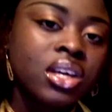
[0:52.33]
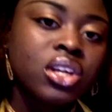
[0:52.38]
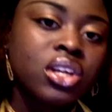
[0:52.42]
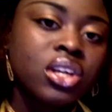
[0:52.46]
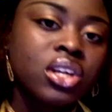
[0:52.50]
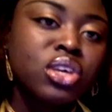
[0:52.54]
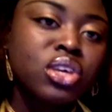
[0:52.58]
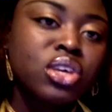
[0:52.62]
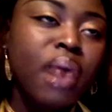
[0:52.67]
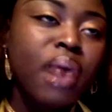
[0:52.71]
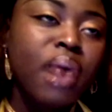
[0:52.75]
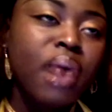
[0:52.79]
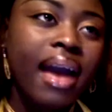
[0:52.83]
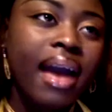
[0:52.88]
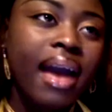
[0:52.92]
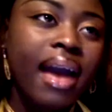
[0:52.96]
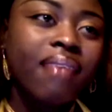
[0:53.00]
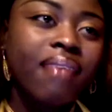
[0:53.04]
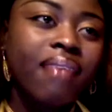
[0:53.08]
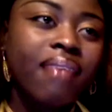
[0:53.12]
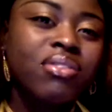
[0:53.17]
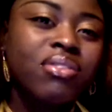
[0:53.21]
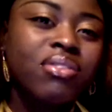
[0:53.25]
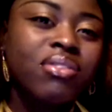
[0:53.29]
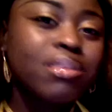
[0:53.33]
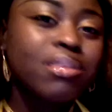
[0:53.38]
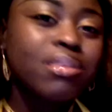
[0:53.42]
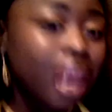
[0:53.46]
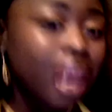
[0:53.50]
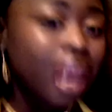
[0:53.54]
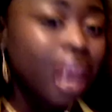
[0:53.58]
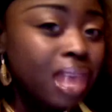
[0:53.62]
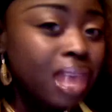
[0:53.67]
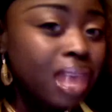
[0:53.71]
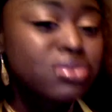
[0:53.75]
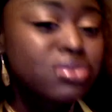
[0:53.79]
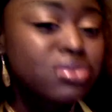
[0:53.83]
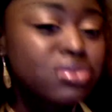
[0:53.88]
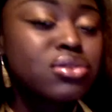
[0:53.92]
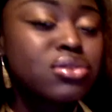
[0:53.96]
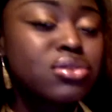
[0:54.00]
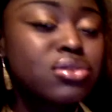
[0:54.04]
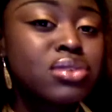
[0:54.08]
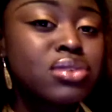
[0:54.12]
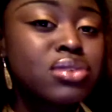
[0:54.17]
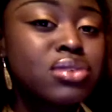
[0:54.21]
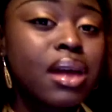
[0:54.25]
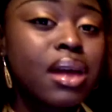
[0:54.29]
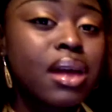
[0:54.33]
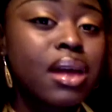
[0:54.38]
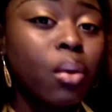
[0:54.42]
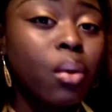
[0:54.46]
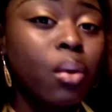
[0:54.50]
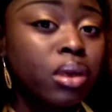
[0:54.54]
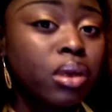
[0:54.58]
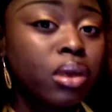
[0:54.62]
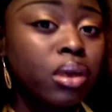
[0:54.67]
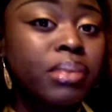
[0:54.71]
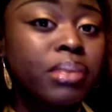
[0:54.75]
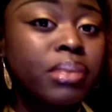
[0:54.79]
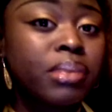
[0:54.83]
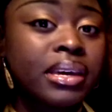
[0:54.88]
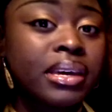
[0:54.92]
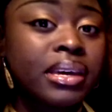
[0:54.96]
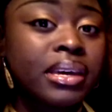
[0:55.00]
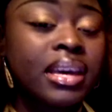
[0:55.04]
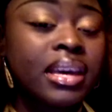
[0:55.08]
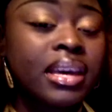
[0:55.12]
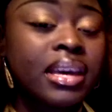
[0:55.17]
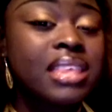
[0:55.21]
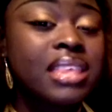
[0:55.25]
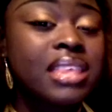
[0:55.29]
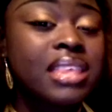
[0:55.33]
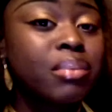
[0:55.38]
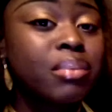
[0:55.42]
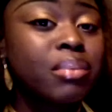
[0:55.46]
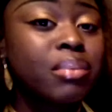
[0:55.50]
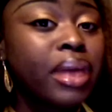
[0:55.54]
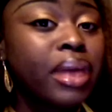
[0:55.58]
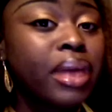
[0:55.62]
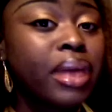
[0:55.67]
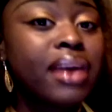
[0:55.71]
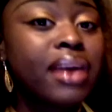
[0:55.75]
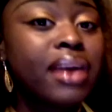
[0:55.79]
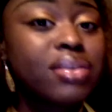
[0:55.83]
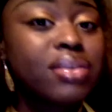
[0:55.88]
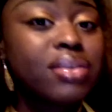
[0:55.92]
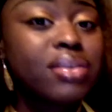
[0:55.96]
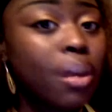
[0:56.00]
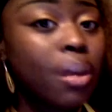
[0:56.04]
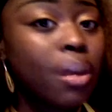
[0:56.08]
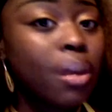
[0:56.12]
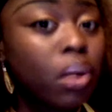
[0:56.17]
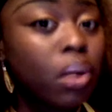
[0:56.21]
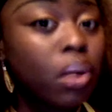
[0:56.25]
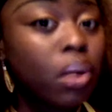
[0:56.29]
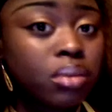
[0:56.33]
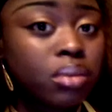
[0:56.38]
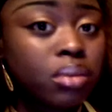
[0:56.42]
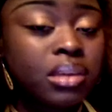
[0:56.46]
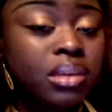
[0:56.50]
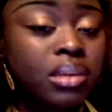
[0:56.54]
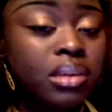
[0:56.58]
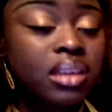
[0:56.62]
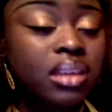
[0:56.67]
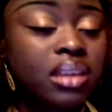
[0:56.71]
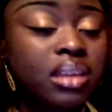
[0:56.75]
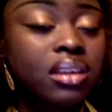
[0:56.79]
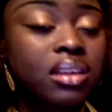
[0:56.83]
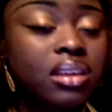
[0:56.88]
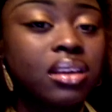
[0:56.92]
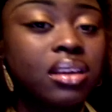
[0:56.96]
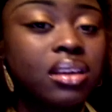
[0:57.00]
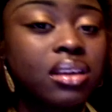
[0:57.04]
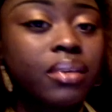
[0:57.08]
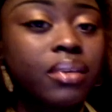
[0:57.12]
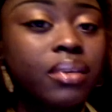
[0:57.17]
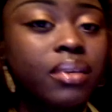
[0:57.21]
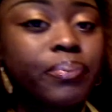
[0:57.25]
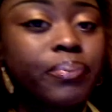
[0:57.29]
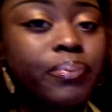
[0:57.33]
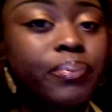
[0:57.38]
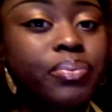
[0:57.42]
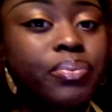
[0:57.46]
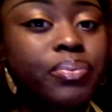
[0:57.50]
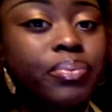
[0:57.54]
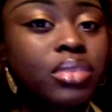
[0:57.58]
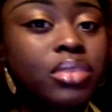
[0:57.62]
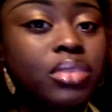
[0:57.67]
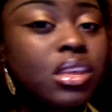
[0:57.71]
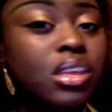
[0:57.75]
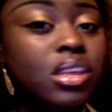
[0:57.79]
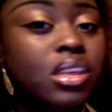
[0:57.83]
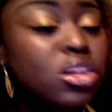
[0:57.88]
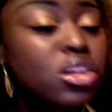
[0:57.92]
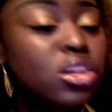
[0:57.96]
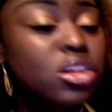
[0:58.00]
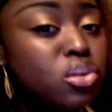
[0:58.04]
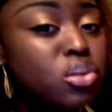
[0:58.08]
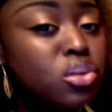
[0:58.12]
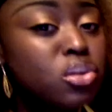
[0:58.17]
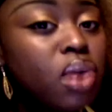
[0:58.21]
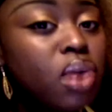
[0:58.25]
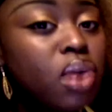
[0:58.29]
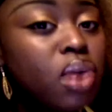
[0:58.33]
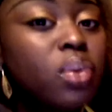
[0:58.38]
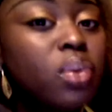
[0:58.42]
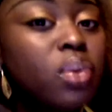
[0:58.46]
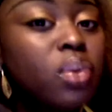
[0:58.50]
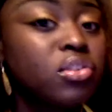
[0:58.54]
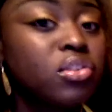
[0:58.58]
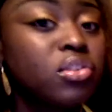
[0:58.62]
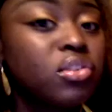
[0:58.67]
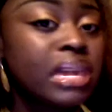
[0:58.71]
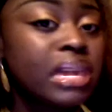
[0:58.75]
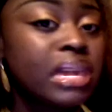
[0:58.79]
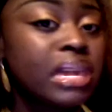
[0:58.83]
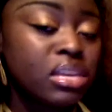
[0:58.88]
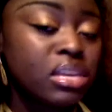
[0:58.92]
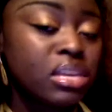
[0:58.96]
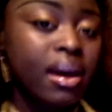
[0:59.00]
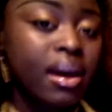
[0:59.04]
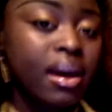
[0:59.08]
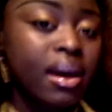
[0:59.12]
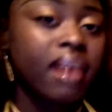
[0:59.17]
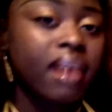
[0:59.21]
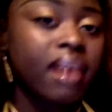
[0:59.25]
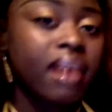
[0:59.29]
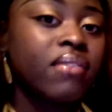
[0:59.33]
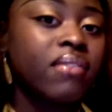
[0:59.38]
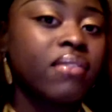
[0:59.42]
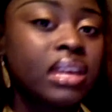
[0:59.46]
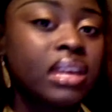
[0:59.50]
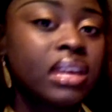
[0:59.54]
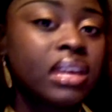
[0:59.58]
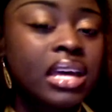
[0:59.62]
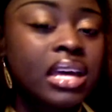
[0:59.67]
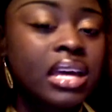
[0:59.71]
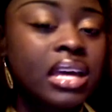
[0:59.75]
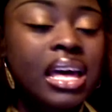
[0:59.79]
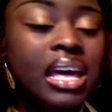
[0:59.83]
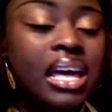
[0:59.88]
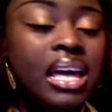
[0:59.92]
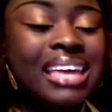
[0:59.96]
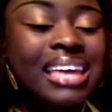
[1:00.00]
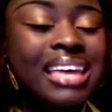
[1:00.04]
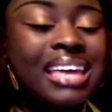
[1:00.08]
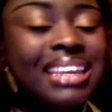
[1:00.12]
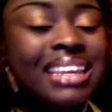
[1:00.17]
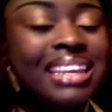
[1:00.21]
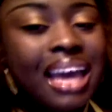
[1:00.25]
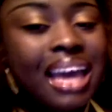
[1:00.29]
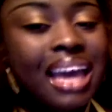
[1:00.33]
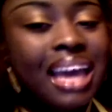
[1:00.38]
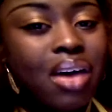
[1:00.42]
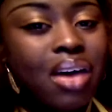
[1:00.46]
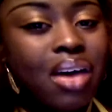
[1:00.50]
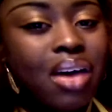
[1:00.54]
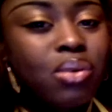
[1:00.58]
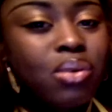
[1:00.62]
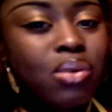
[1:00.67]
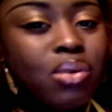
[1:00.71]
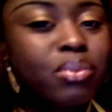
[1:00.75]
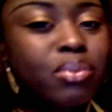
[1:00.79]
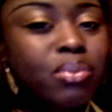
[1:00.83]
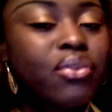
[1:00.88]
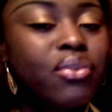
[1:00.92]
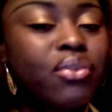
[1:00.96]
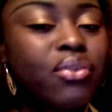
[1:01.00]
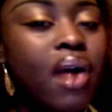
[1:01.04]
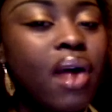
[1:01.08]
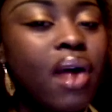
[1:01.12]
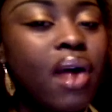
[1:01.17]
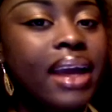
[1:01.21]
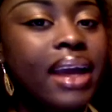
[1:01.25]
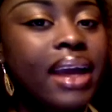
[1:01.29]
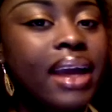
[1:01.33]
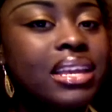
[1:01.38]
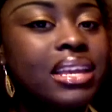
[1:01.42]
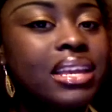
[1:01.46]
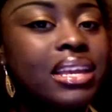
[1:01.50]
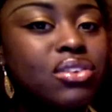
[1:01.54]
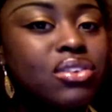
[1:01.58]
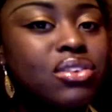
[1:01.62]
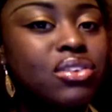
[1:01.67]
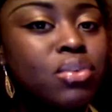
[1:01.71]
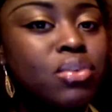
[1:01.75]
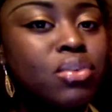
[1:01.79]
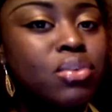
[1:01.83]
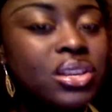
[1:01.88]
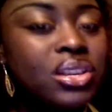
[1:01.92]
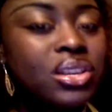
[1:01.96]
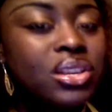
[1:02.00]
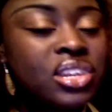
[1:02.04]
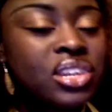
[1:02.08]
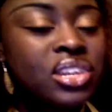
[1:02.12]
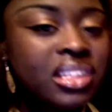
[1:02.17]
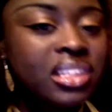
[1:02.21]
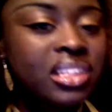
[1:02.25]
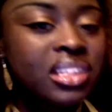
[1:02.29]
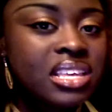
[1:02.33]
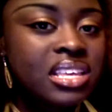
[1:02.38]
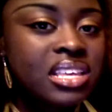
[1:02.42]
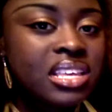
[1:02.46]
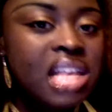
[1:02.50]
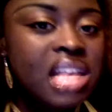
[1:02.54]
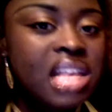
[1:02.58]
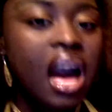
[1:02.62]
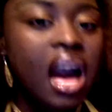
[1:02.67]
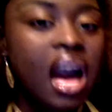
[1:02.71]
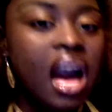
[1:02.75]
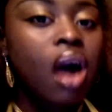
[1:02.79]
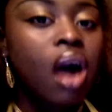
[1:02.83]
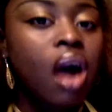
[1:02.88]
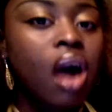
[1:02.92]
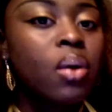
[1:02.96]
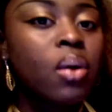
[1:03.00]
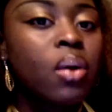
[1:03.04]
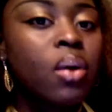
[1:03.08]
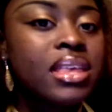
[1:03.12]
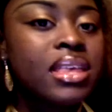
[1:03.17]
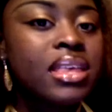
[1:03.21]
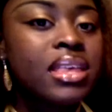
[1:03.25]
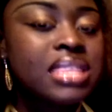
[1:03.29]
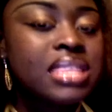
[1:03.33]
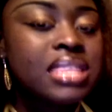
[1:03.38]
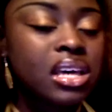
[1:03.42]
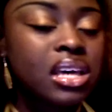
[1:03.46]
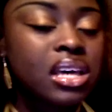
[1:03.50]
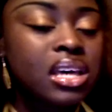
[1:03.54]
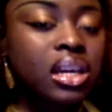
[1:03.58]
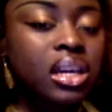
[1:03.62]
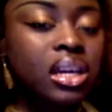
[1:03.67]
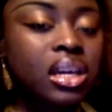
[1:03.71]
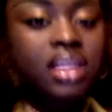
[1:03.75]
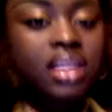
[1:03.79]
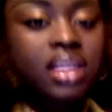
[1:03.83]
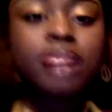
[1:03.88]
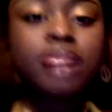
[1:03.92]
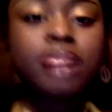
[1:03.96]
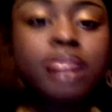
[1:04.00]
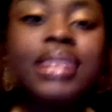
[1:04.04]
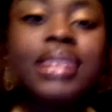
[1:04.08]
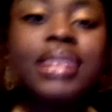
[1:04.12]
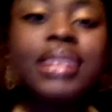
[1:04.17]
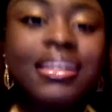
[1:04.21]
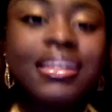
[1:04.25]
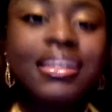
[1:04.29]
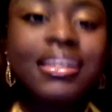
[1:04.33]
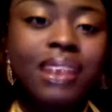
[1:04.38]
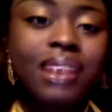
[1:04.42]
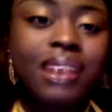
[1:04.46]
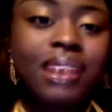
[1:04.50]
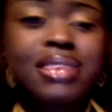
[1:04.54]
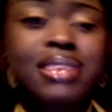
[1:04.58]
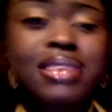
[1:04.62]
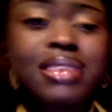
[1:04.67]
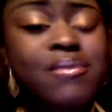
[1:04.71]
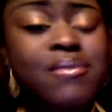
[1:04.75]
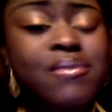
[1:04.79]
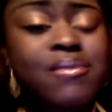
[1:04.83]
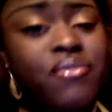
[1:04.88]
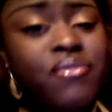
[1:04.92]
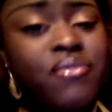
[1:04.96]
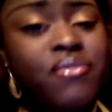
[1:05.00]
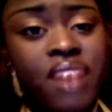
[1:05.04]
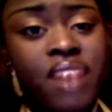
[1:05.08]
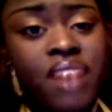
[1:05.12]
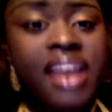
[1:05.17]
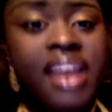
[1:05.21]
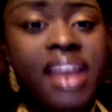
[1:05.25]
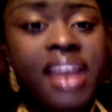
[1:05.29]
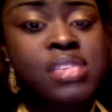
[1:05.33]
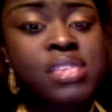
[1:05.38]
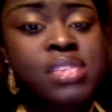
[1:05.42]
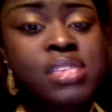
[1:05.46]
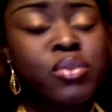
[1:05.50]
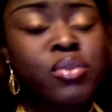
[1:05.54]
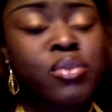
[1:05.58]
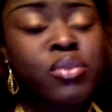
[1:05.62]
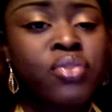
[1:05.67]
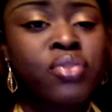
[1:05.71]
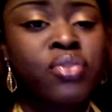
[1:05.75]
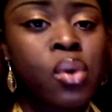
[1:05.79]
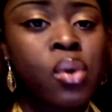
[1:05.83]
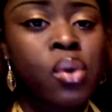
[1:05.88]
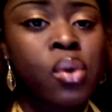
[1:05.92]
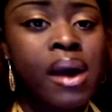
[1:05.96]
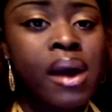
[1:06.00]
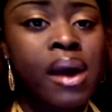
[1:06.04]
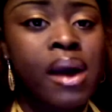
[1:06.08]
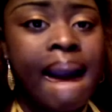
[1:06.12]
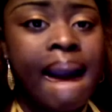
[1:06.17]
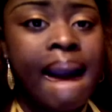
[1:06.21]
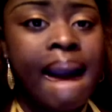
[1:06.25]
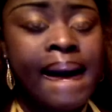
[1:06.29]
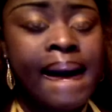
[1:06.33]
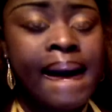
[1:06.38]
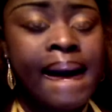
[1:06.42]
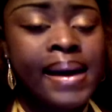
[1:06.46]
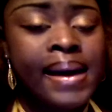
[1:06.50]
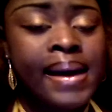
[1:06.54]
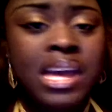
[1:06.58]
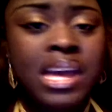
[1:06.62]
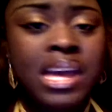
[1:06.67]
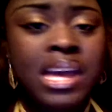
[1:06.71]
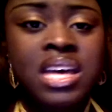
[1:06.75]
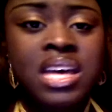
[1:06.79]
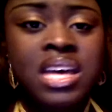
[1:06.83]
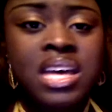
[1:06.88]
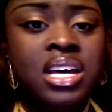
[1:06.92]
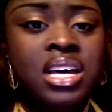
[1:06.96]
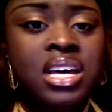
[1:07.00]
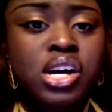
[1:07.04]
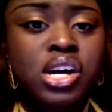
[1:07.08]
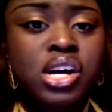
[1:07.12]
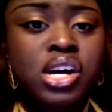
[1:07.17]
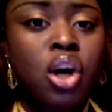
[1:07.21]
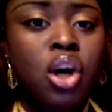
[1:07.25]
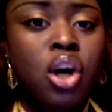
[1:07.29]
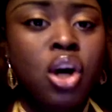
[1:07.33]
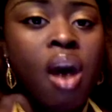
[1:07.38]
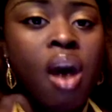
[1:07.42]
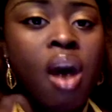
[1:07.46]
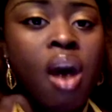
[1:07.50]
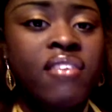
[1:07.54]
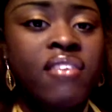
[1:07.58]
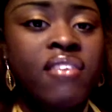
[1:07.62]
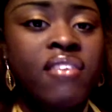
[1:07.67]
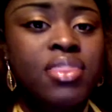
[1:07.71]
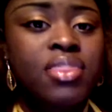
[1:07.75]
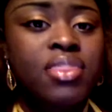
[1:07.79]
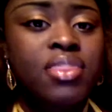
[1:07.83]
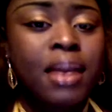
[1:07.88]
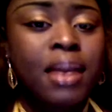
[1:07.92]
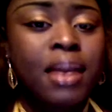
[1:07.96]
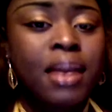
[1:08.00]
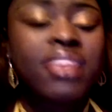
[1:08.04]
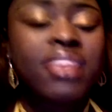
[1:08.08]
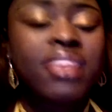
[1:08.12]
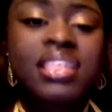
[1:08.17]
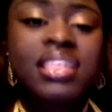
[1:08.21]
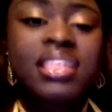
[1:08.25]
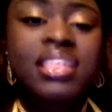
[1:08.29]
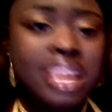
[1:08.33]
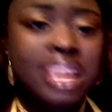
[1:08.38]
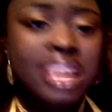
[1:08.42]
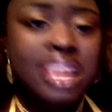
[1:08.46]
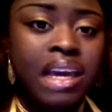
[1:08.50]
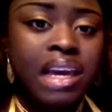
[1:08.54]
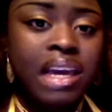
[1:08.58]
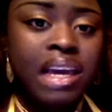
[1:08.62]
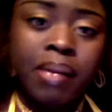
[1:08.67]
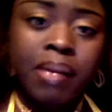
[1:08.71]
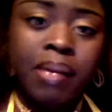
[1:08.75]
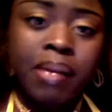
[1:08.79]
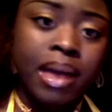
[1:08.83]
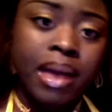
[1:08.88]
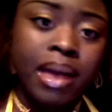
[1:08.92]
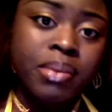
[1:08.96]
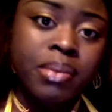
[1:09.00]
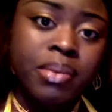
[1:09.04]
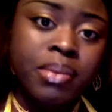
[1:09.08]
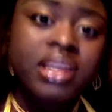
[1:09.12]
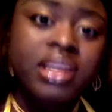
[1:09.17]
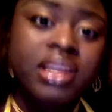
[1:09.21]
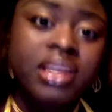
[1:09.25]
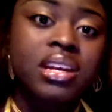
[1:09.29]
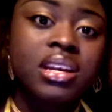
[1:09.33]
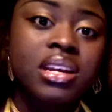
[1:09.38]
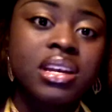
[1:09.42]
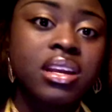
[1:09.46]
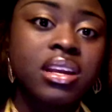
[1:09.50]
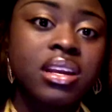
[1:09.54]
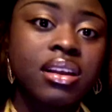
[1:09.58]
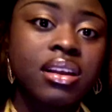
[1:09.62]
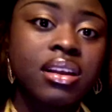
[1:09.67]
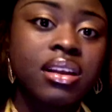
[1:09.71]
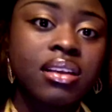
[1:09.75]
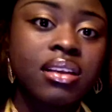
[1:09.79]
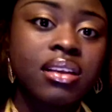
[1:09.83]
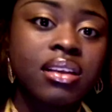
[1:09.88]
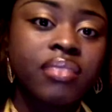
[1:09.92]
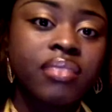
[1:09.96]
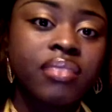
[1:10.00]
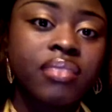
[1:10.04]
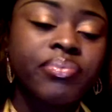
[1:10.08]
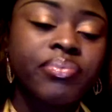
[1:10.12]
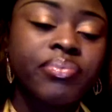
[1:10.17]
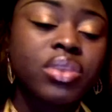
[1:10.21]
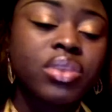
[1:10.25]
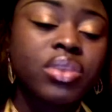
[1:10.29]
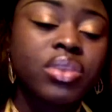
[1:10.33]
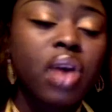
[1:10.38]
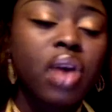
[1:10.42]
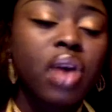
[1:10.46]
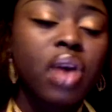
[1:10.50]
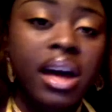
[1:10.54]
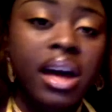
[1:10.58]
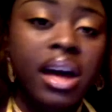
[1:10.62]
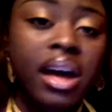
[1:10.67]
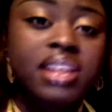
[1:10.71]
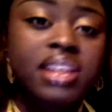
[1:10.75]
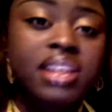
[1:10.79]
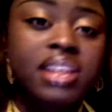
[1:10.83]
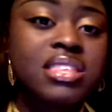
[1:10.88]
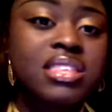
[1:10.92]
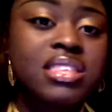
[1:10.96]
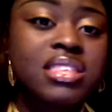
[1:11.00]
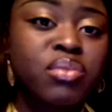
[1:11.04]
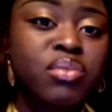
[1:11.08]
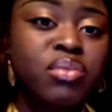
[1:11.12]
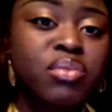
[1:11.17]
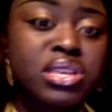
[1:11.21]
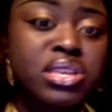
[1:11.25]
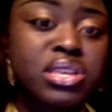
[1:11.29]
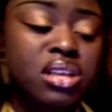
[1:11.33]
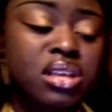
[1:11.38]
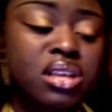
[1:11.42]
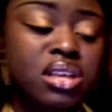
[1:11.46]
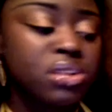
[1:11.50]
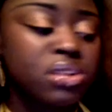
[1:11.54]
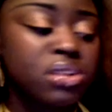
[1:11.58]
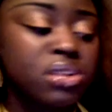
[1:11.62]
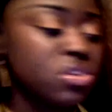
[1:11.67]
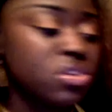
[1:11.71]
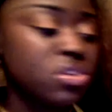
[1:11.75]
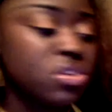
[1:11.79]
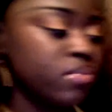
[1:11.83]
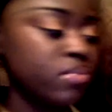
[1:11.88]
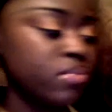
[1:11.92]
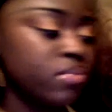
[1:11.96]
You have some gangsters that want to be and some players that want to be. You know which man you have. Now, before I get too much into this, I always tell y'all that going to give y'all some facts before I go off at the mouth and tell y'all my opinion. I did some research.